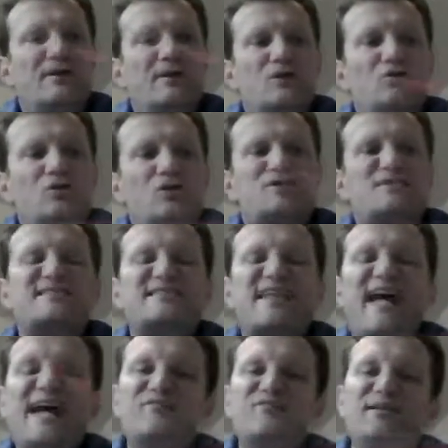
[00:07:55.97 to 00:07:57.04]
you're
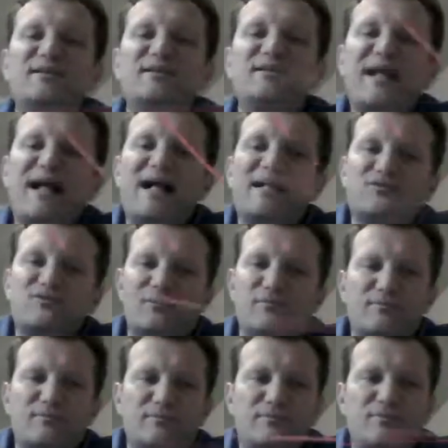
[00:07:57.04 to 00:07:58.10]
saving calcium,
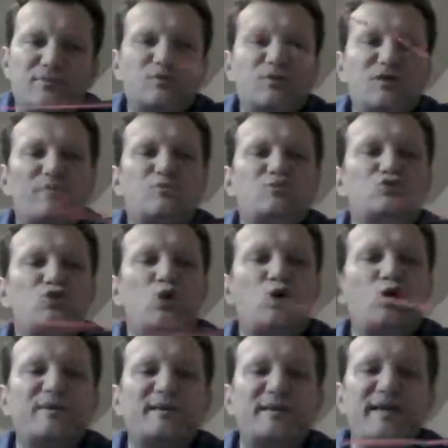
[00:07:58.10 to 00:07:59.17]

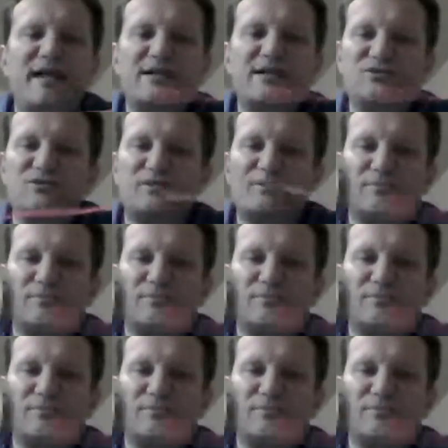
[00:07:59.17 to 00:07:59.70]
reabsorbing calcium.